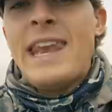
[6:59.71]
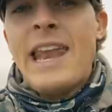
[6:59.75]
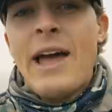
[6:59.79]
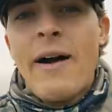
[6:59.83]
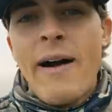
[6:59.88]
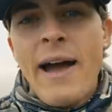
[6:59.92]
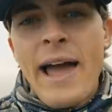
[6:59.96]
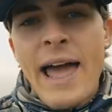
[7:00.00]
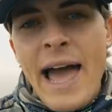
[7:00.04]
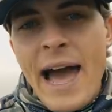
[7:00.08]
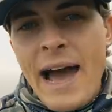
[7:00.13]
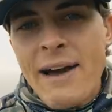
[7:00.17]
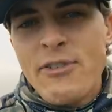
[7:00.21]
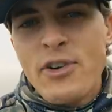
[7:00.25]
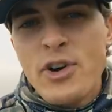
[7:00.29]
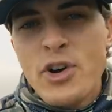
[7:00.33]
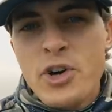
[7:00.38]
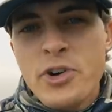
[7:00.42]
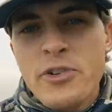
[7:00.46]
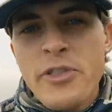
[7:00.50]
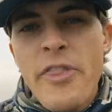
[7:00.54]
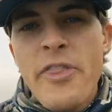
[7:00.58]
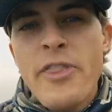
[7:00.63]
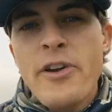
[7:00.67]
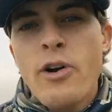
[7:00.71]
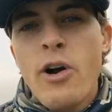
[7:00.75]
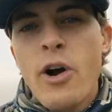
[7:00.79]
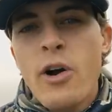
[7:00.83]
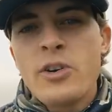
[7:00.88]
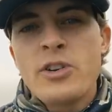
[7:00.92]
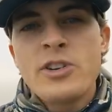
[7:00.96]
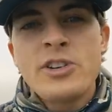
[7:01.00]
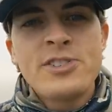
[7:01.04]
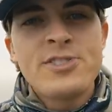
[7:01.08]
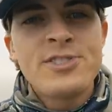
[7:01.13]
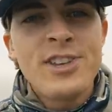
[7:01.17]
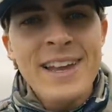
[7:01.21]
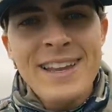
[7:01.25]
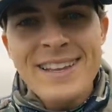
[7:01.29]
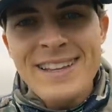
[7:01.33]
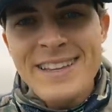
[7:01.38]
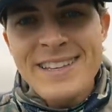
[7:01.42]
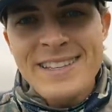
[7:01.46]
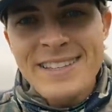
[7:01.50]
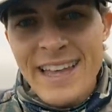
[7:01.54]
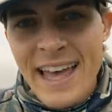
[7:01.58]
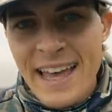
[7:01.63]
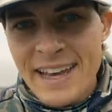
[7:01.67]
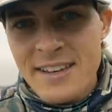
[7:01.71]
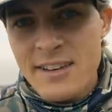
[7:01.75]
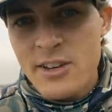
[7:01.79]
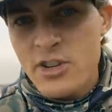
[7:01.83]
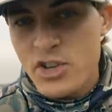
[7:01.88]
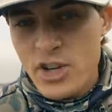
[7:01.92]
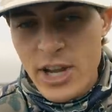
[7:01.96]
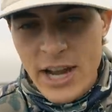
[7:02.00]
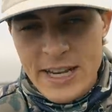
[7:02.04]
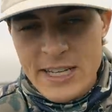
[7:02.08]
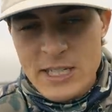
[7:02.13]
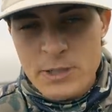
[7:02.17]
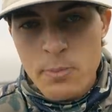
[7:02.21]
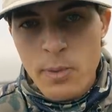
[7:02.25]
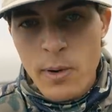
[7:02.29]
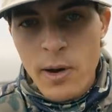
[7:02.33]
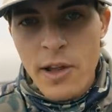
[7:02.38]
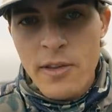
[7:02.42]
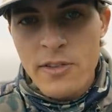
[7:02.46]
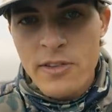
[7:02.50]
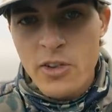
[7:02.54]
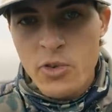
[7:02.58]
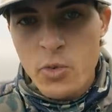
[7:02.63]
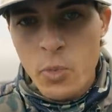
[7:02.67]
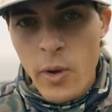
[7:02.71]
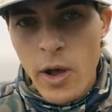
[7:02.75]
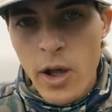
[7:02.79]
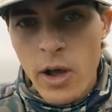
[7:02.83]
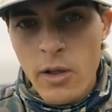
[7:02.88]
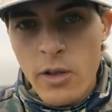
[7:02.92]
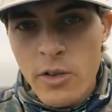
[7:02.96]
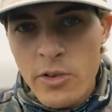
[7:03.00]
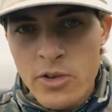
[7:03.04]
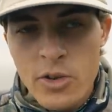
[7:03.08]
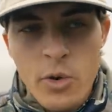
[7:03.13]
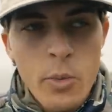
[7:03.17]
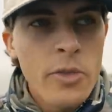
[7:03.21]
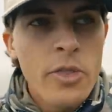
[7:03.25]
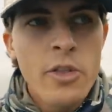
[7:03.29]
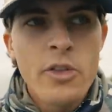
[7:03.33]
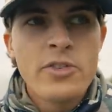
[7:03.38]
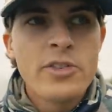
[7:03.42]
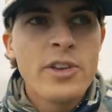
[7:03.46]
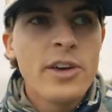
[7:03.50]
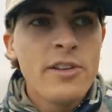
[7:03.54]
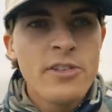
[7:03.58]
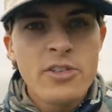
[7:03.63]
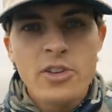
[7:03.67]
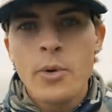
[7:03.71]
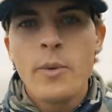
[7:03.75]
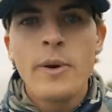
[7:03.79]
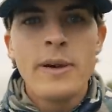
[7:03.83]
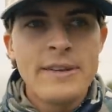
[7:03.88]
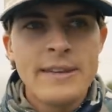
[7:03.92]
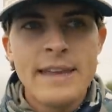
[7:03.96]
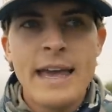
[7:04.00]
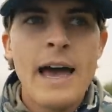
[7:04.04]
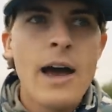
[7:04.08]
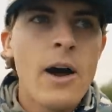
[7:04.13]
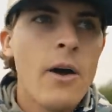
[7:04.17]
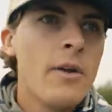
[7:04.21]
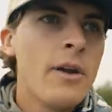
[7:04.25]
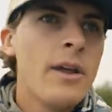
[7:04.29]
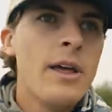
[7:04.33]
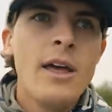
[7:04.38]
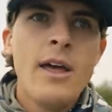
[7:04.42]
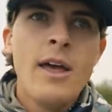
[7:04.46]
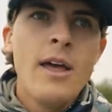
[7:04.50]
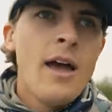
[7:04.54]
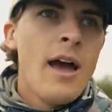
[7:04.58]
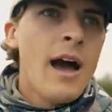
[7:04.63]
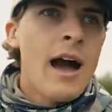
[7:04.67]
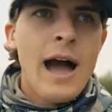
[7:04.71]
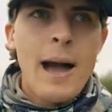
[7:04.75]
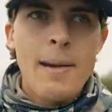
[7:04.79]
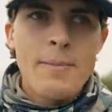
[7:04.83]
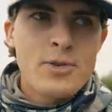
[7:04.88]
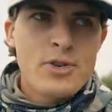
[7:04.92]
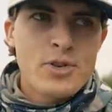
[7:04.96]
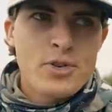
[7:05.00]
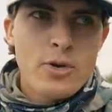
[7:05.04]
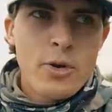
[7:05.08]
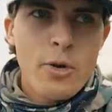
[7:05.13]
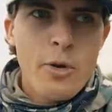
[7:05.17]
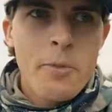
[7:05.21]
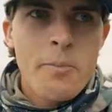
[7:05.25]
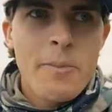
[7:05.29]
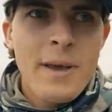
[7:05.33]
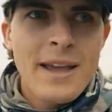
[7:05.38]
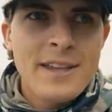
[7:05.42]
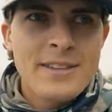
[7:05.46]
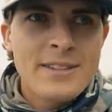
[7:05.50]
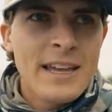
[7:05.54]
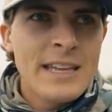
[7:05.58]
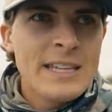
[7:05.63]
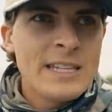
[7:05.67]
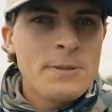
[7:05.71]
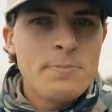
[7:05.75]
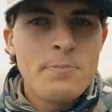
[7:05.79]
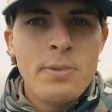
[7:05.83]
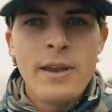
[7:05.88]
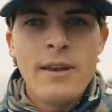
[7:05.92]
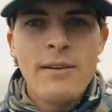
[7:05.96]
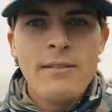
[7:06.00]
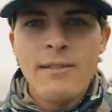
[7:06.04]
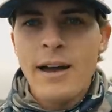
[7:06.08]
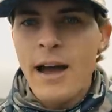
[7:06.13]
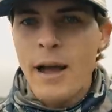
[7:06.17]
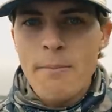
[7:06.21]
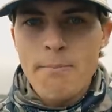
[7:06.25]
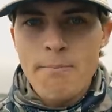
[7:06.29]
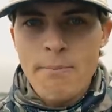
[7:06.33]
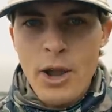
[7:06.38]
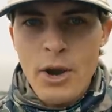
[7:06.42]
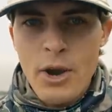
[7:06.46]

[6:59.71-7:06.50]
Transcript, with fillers: Now, I have heard that there are sunset shad spawns as well, so when the sun is going down, I'm sure it would make sense, but I'm